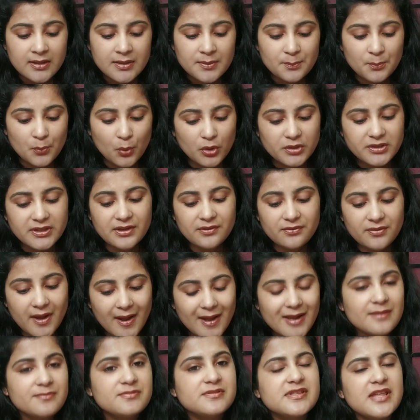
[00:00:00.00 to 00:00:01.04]
Motive
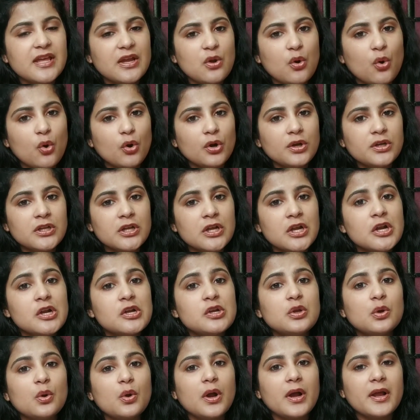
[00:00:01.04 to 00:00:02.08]
helps the court
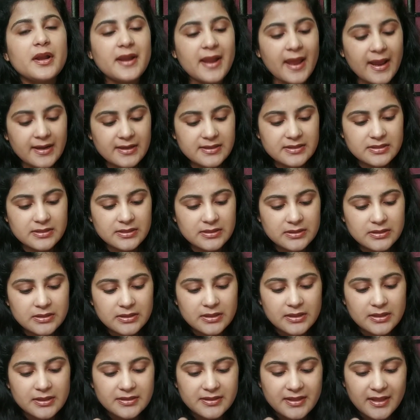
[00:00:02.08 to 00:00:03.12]
to connect
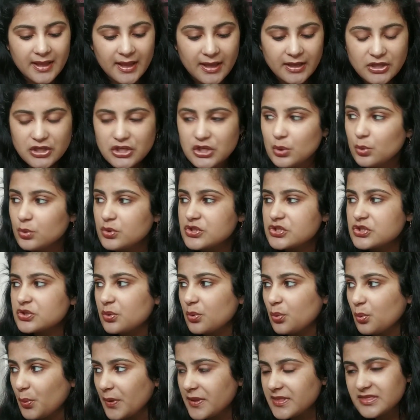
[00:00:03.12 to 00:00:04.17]
the
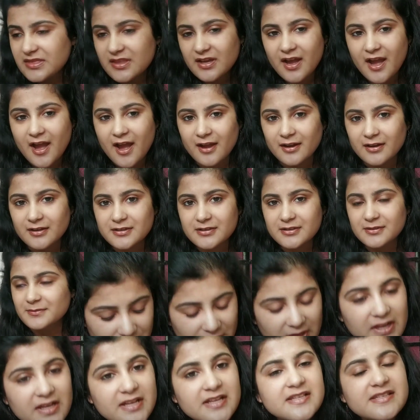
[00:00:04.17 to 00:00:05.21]
accused with the act.
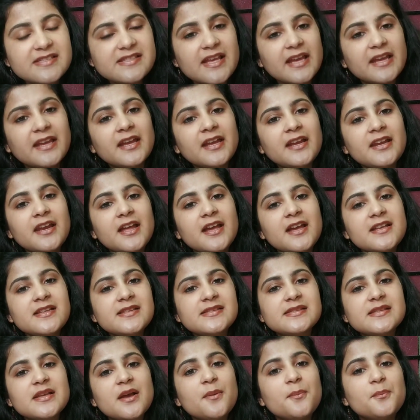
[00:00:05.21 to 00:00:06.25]
Second
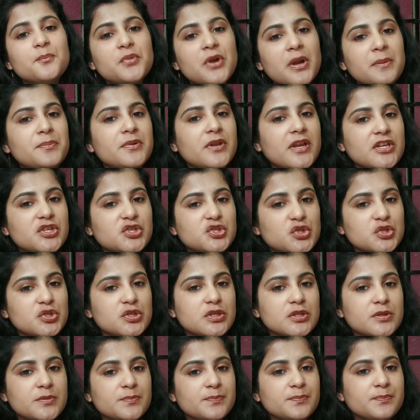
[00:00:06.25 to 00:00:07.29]
is
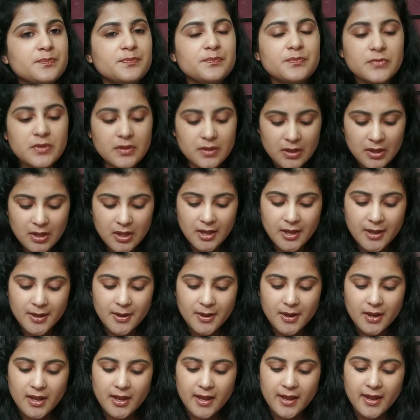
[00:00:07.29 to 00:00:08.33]
preparation.
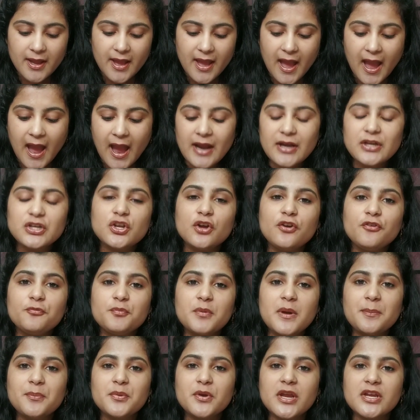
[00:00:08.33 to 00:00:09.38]
Act of
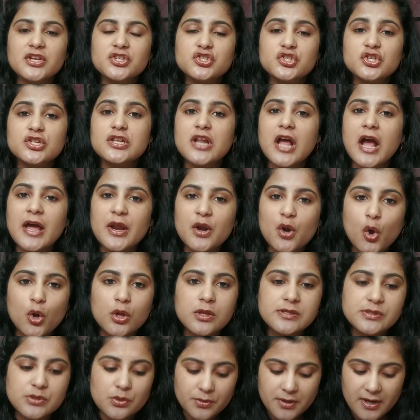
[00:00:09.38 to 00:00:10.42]
preparation are
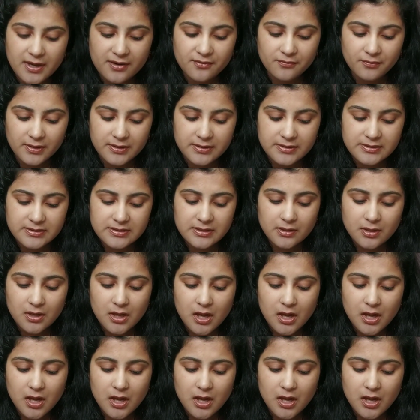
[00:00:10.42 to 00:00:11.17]
also relevant